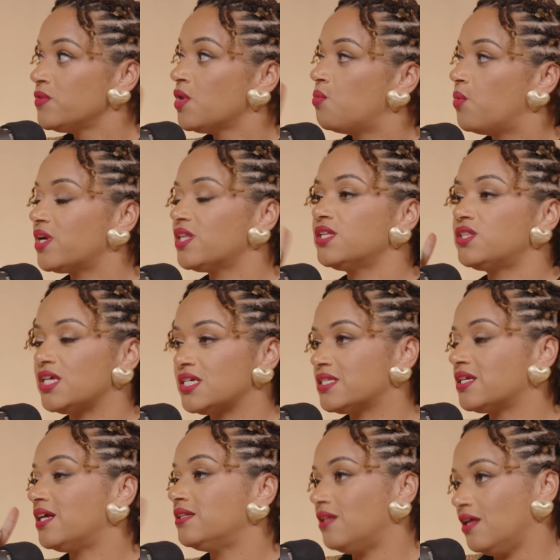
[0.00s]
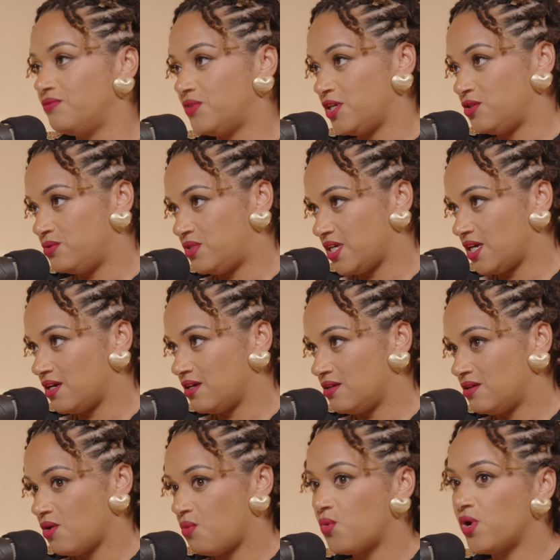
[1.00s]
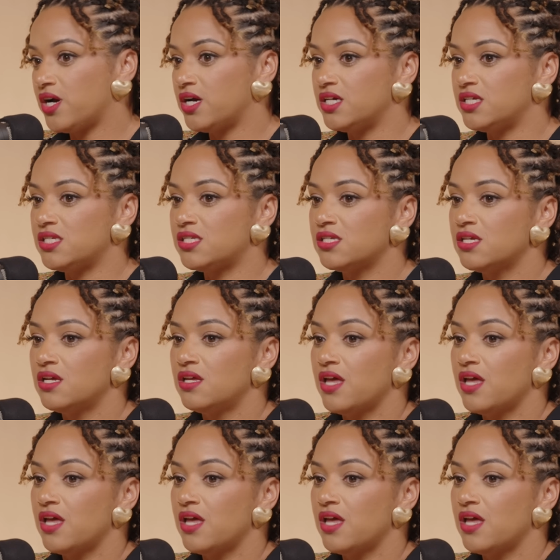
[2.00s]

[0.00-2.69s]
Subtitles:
One of the things that I love that you did was,